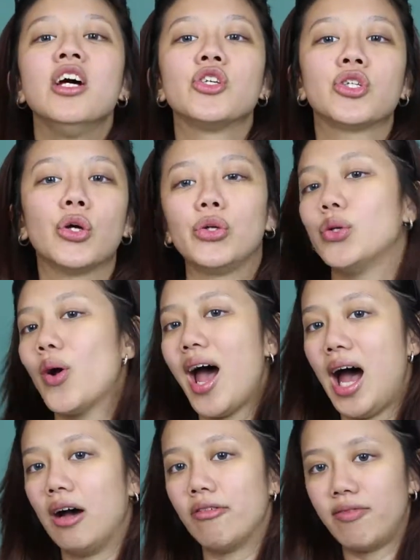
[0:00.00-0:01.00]
So you
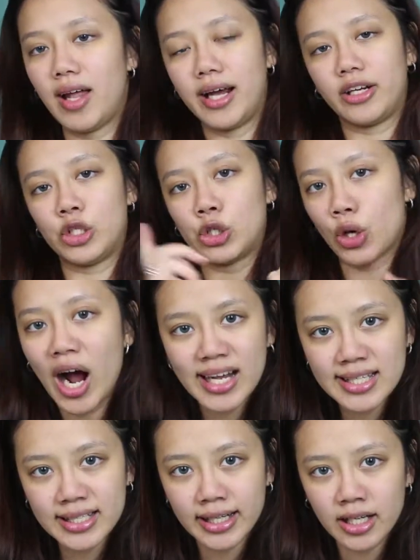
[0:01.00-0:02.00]
have like dry
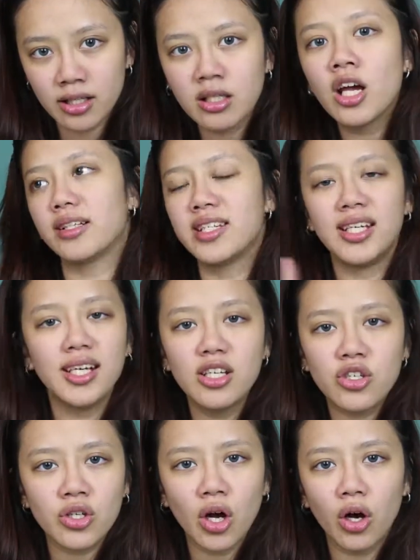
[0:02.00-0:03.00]
skin,
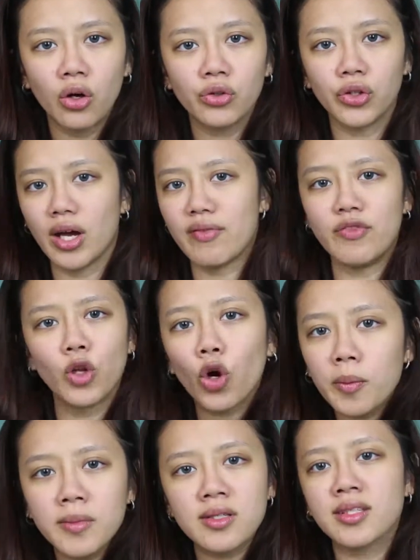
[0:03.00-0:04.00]
T-zone, you have
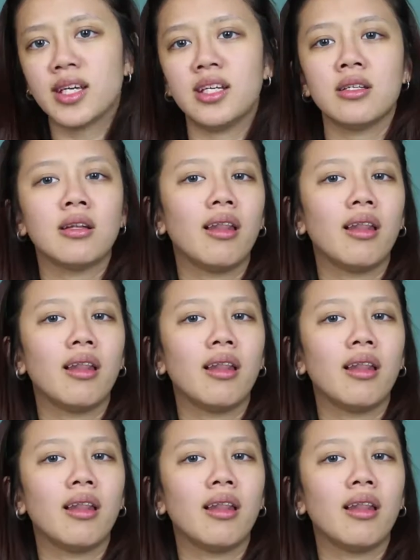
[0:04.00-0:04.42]
normal skin,